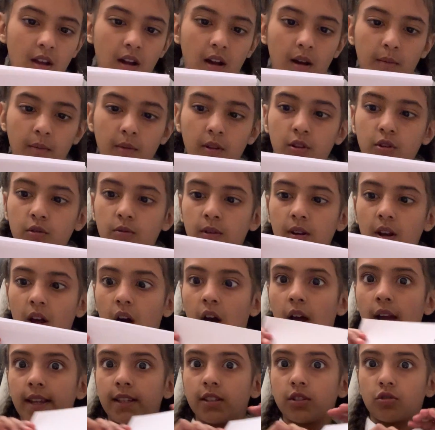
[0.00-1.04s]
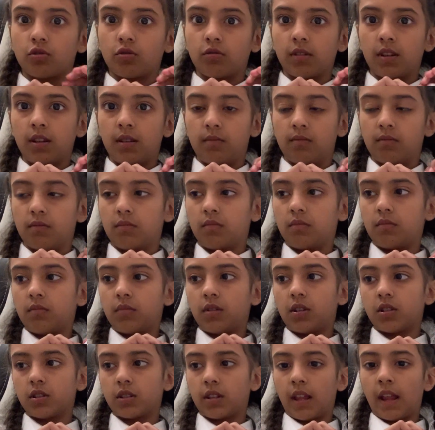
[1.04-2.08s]
I'm gonna do an ice cream
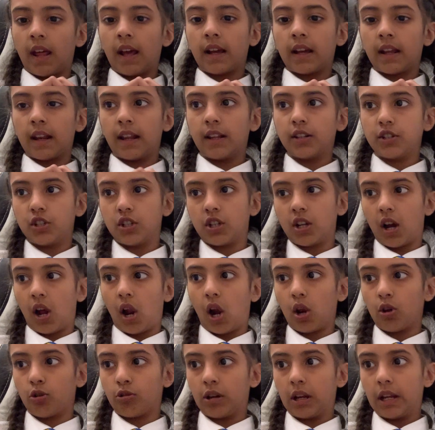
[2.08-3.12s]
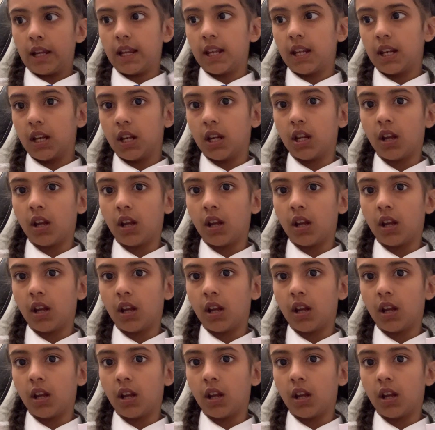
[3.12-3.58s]
because I can actually color it